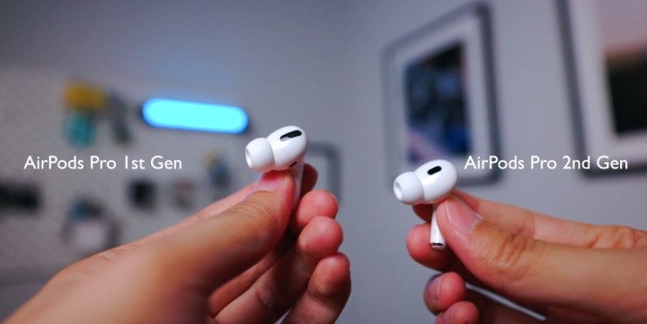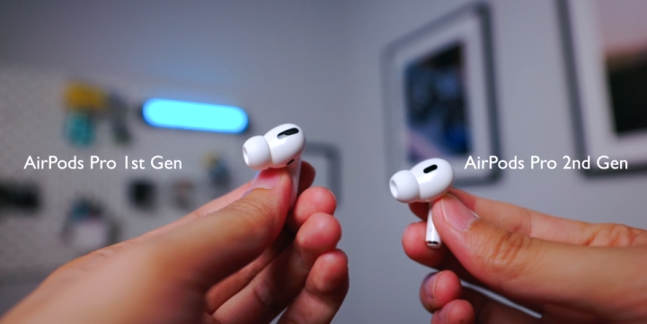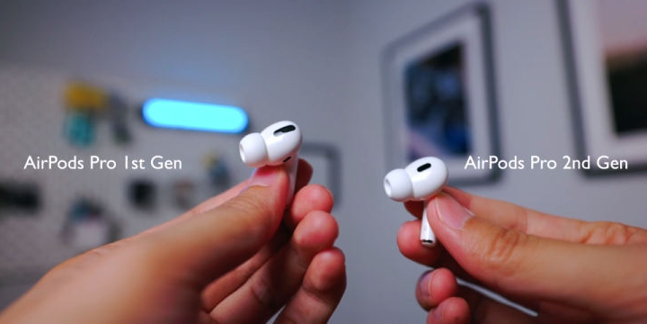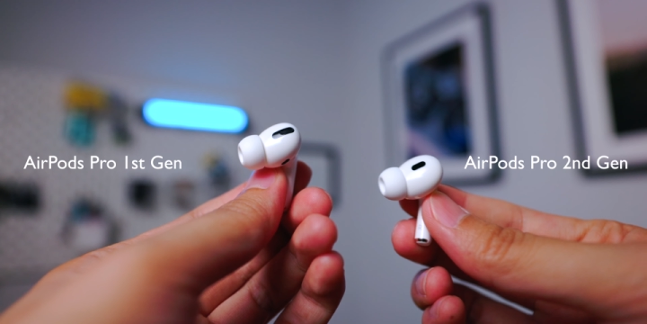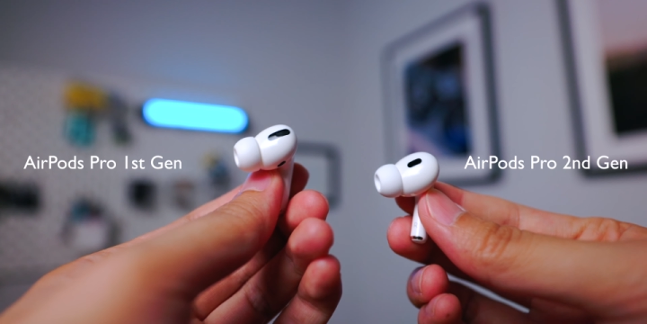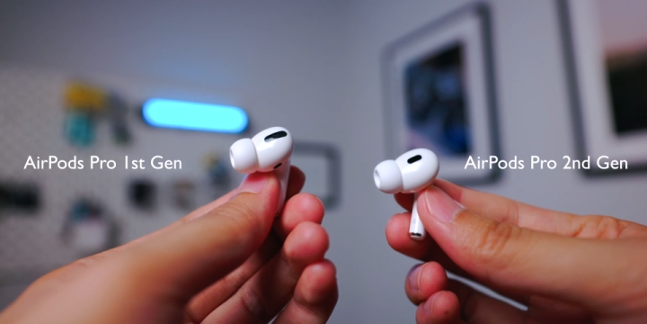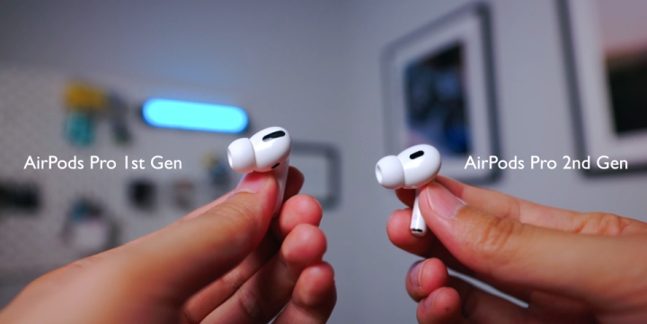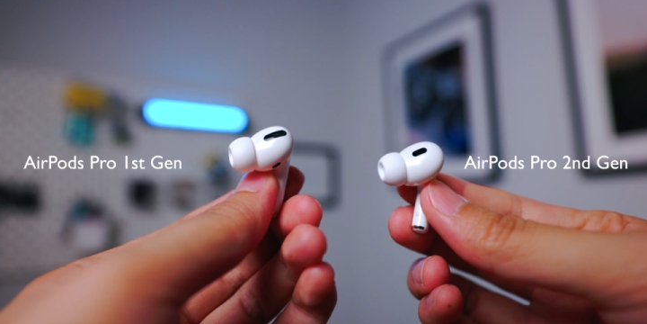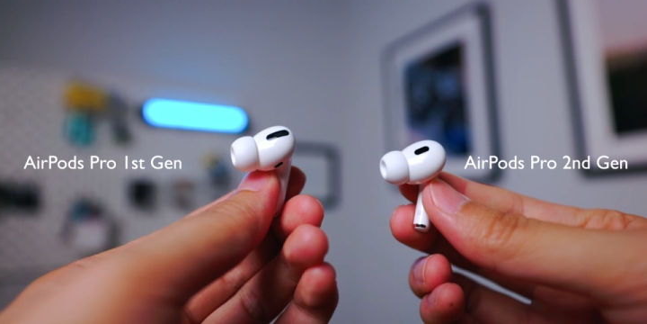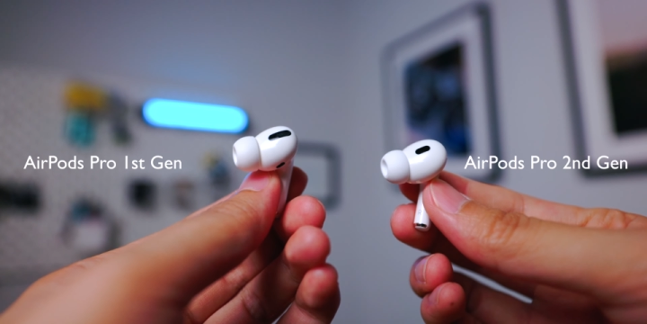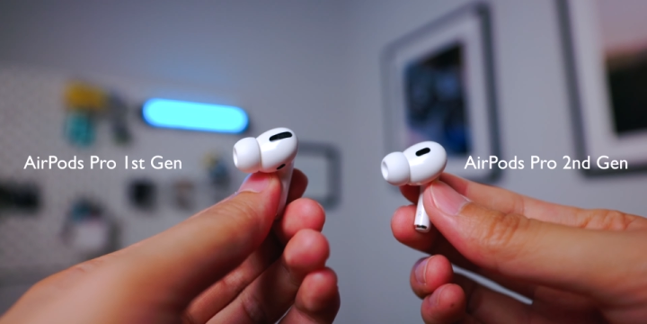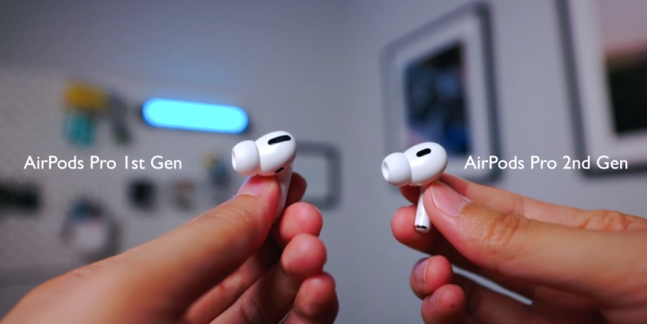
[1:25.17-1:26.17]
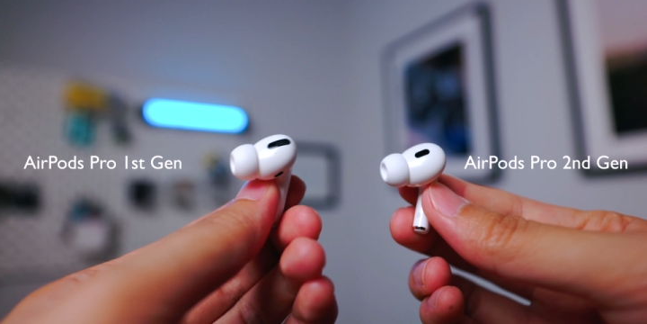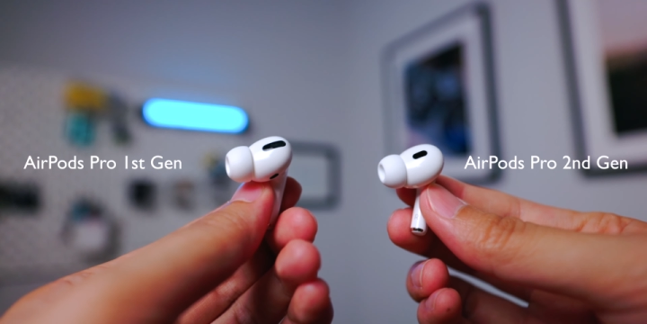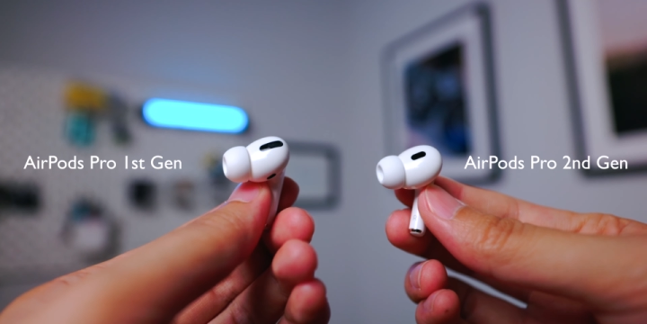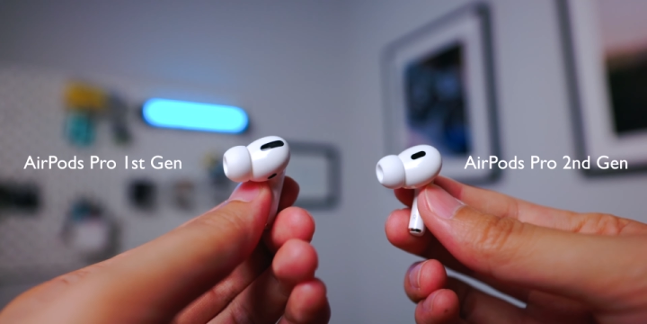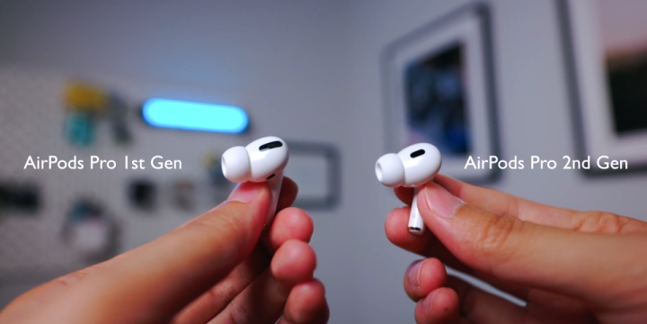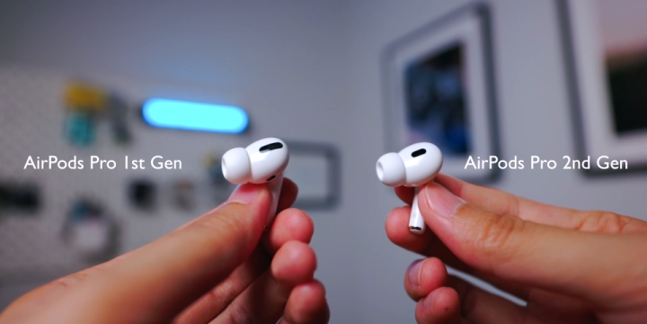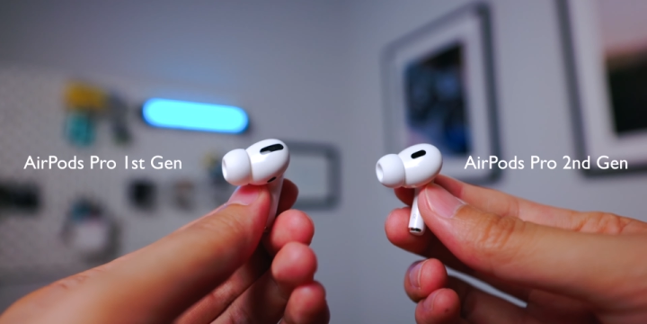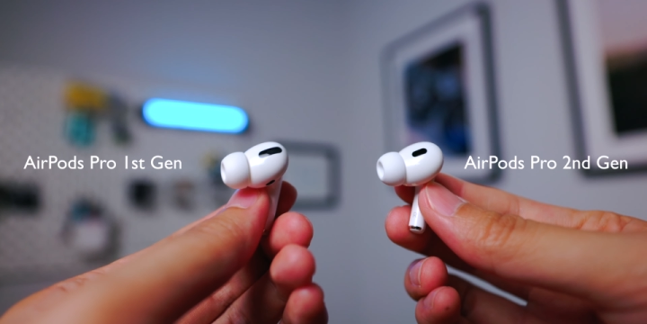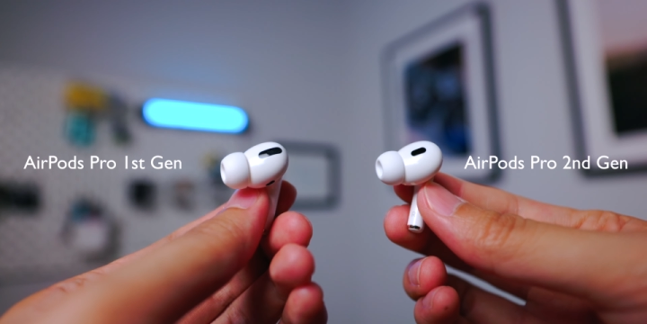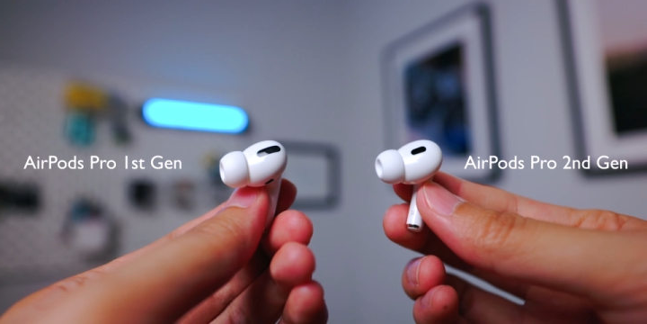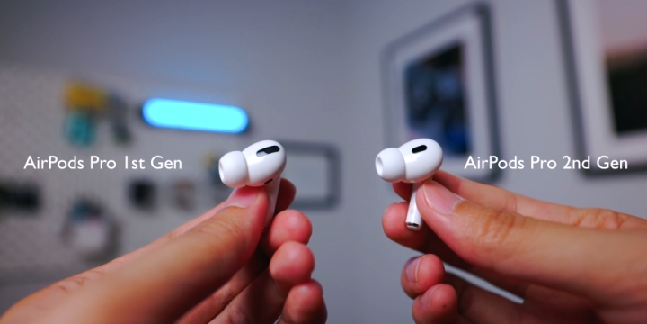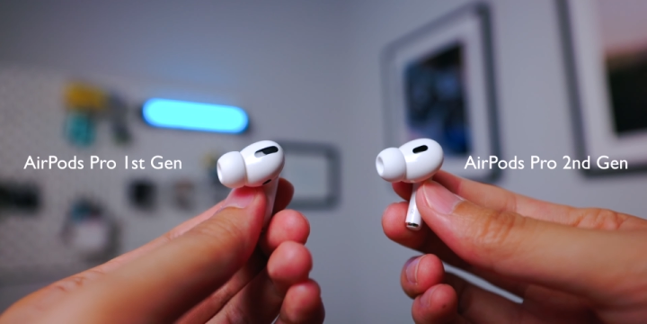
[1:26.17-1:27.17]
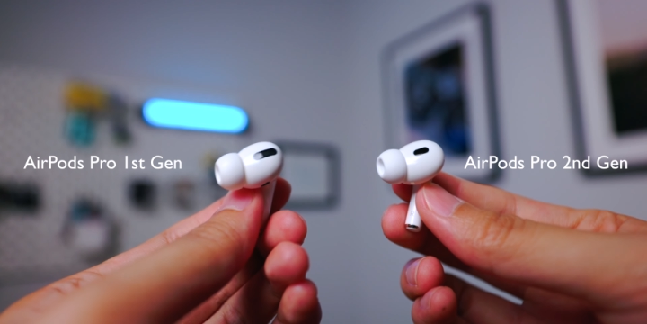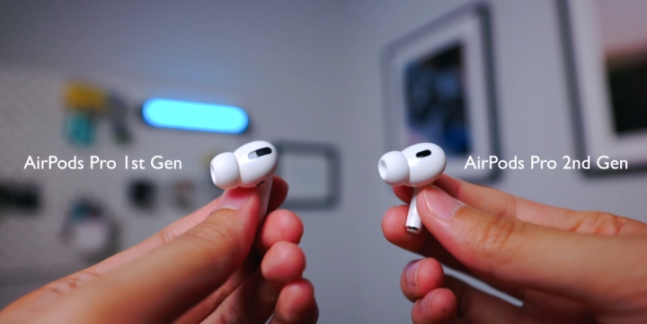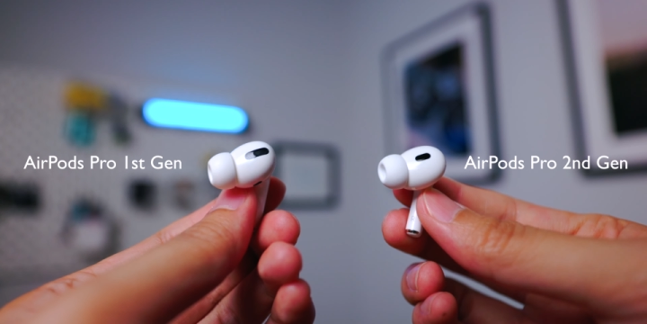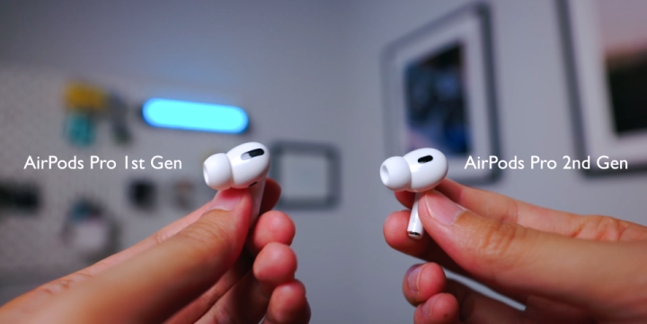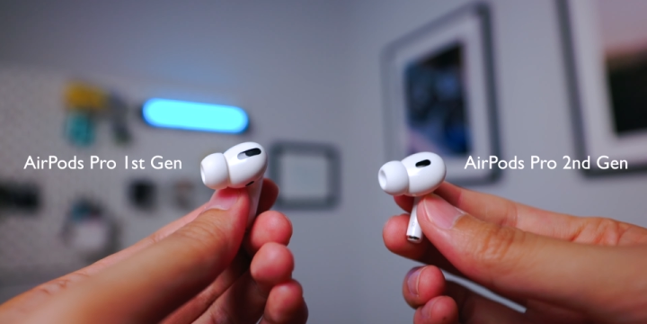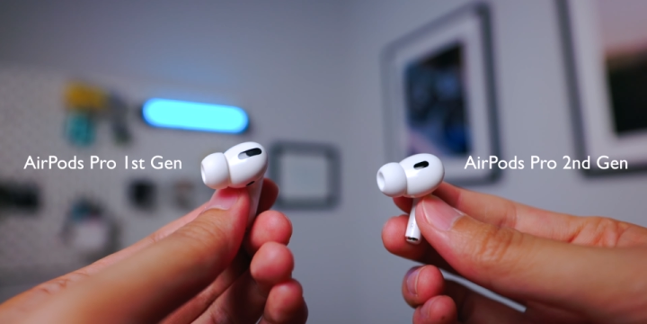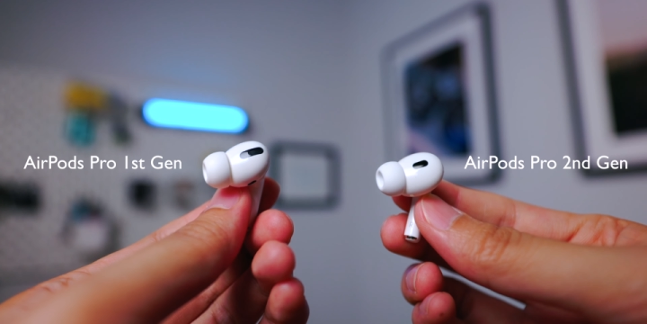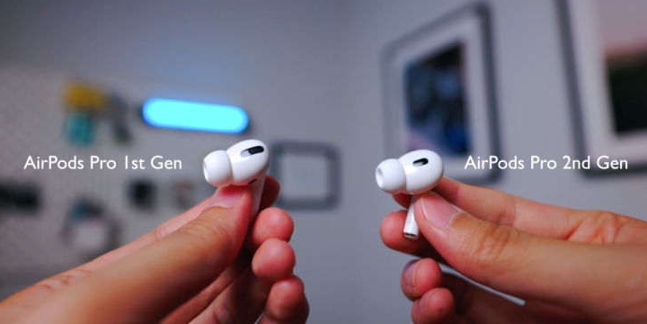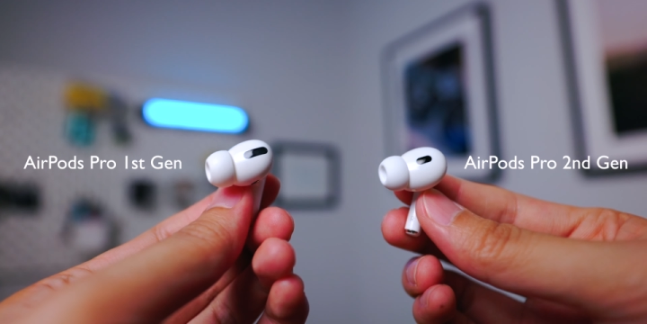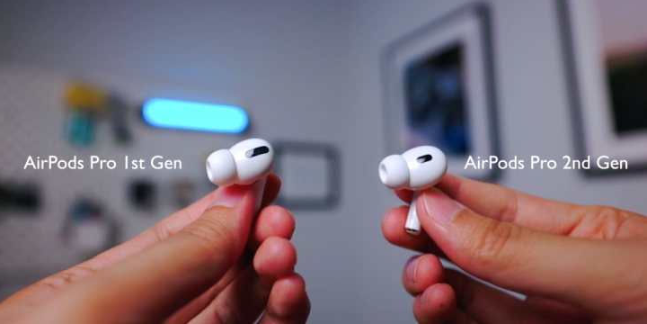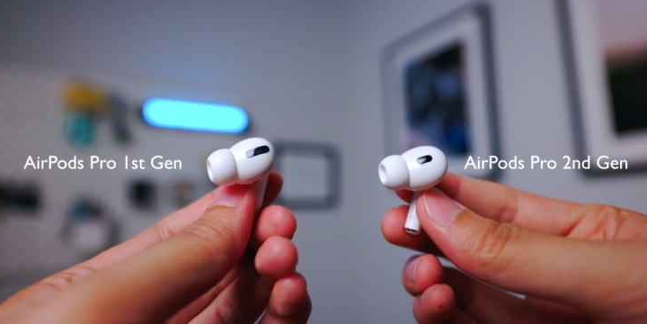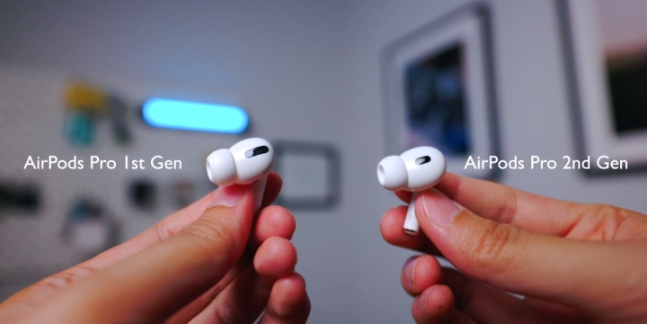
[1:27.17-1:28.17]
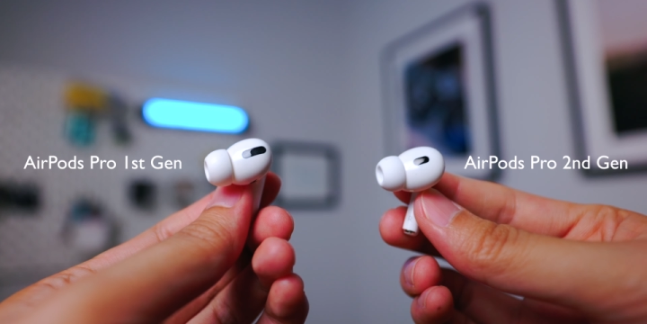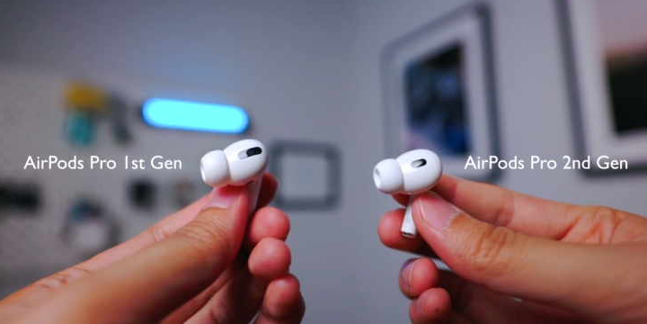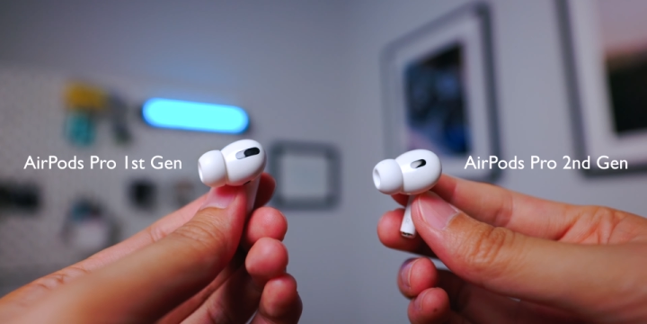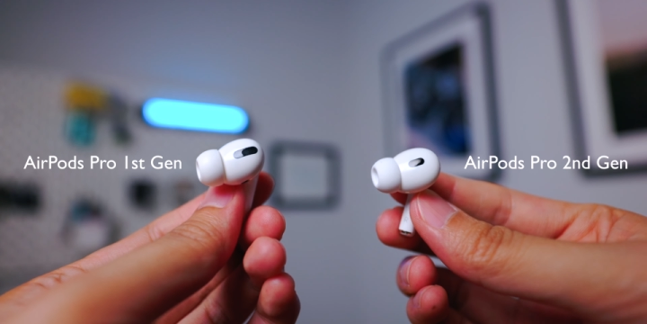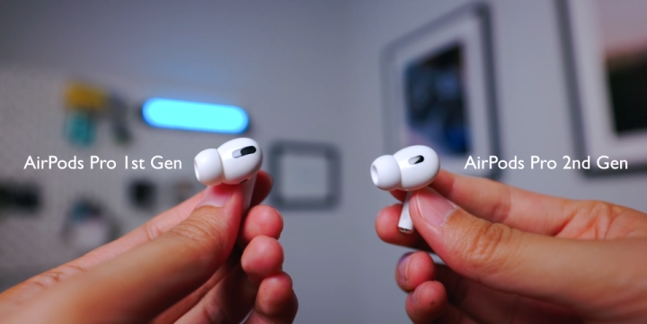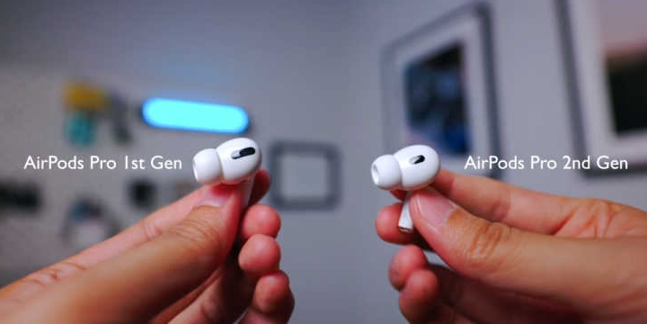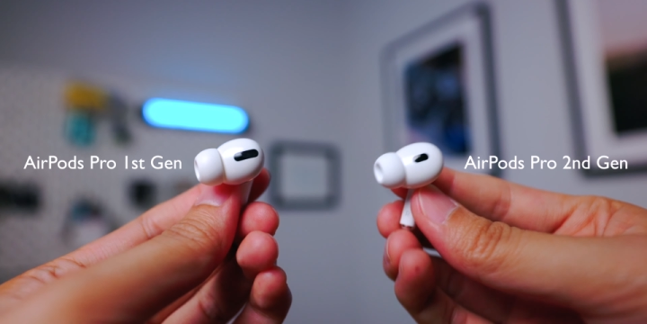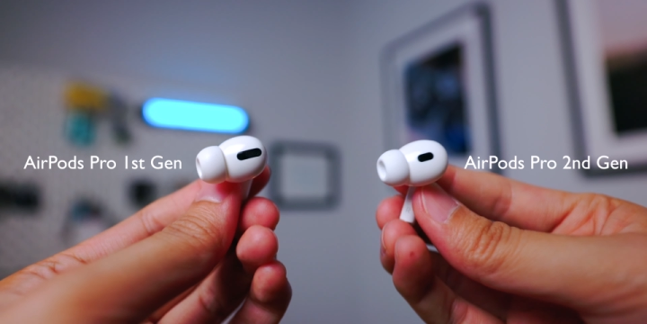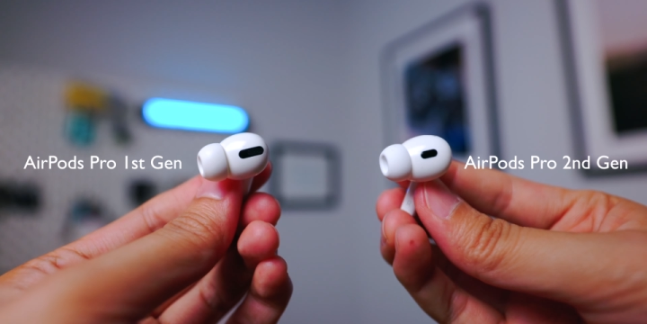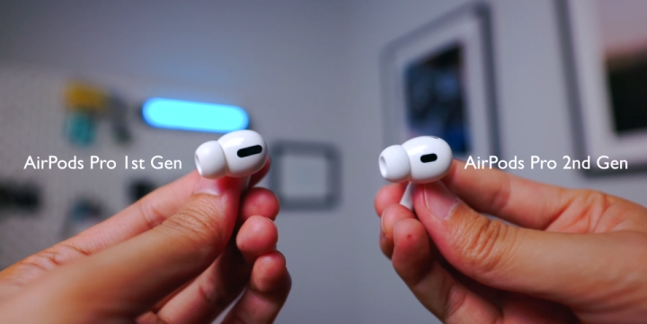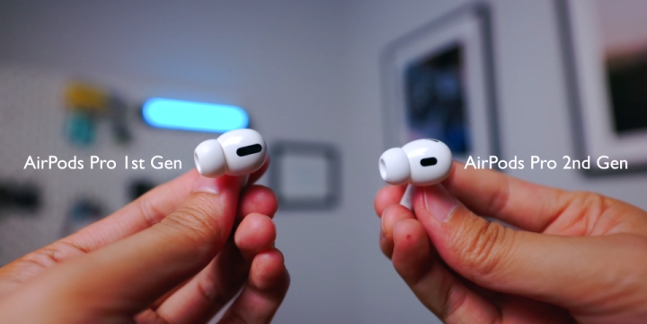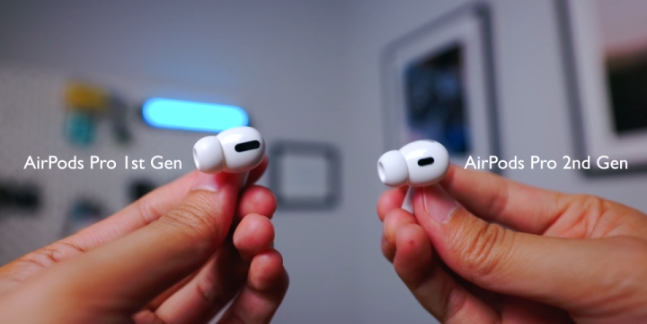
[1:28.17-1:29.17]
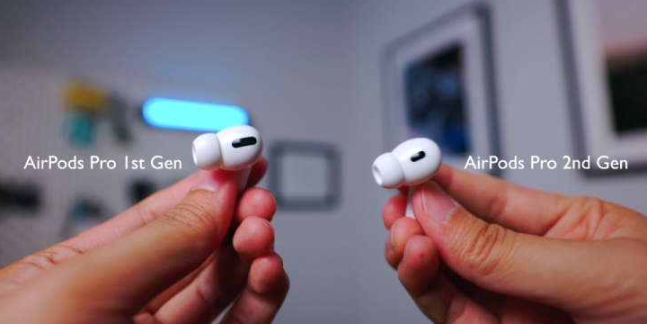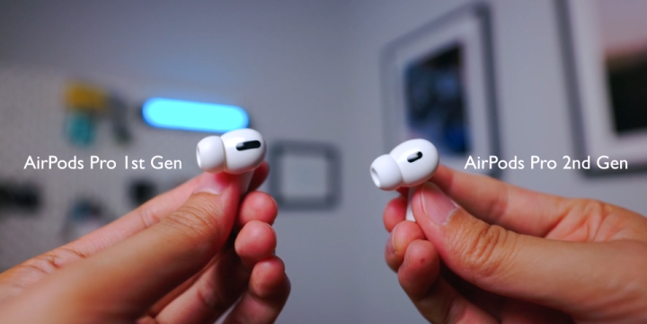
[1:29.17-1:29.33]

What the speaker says: [unreadable: no face in view]